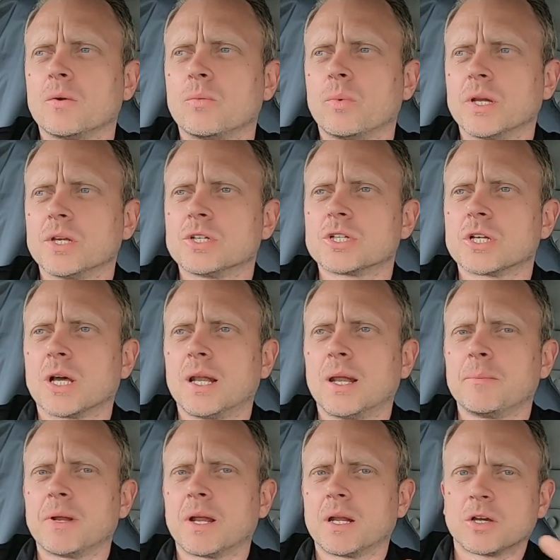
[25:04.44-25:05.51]
which
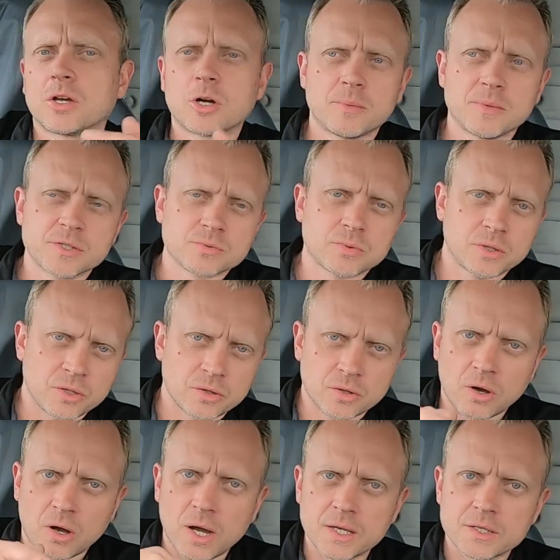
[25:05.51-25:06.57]
let me know in the comments what you
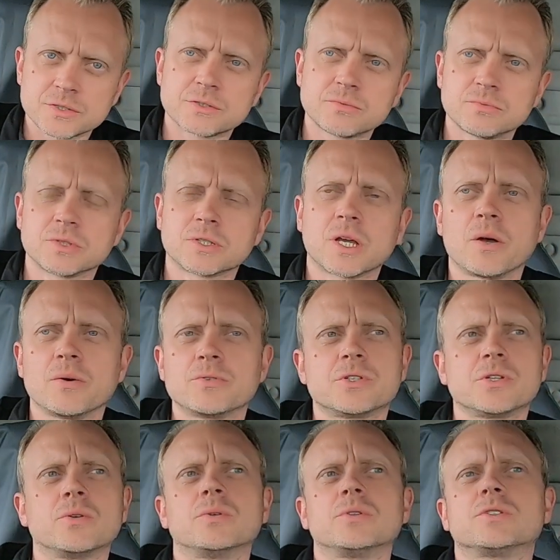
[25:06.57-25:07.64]
guys would go
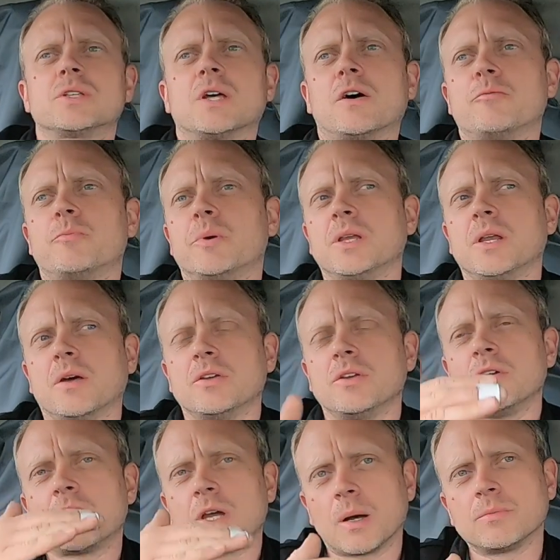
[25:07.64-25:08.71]
to and stuff. But you know,
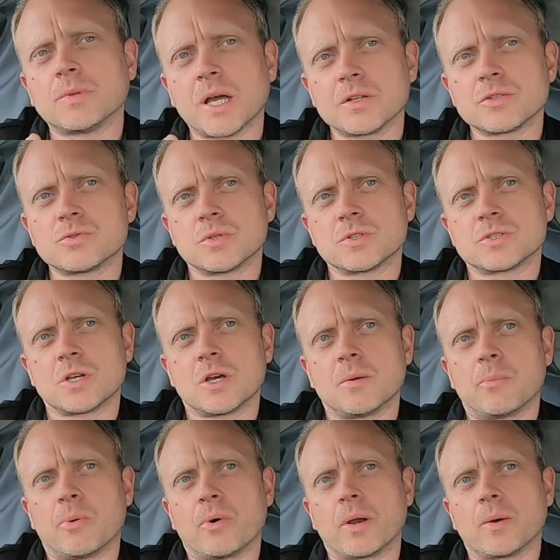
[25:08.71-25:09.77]
you come down to a
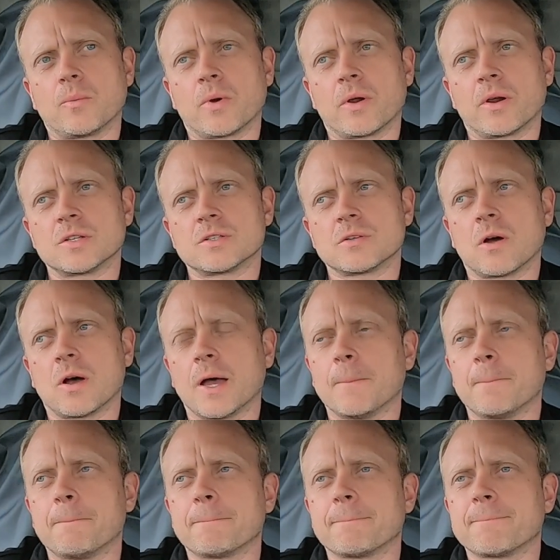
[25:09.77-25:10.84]
certain point where it's like,
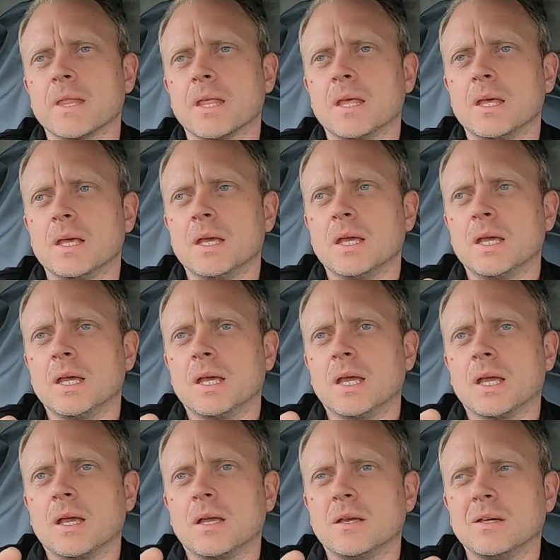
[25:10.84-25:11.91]

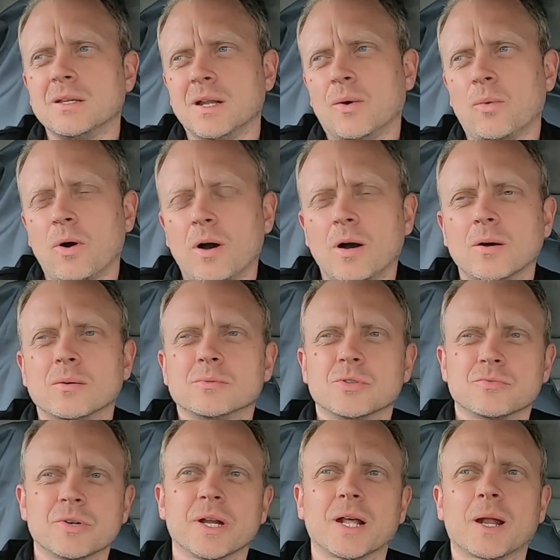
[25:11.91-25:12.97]
you know what, I'm
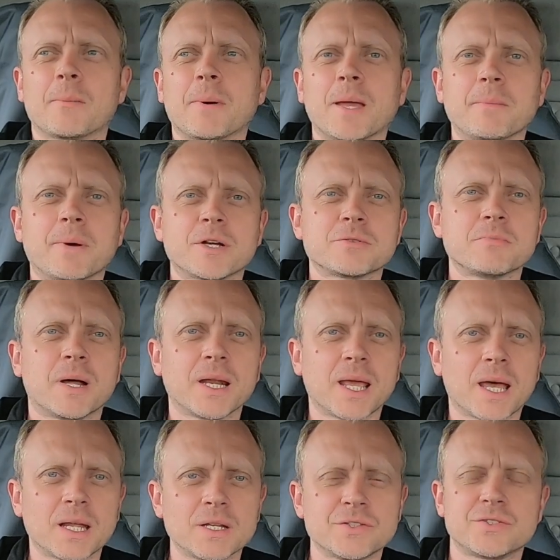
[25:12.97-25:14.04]
not really going to make much money
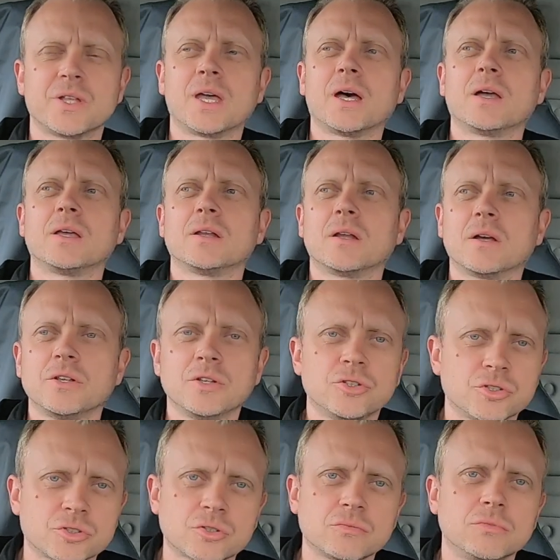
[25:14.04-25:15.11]
out of this now. You know, you
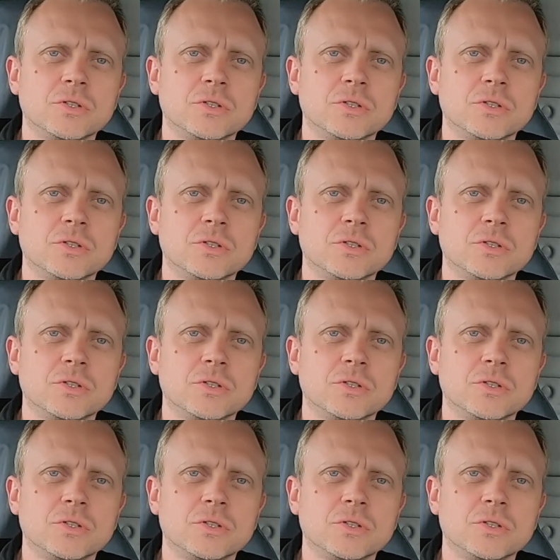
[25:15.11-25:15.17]
just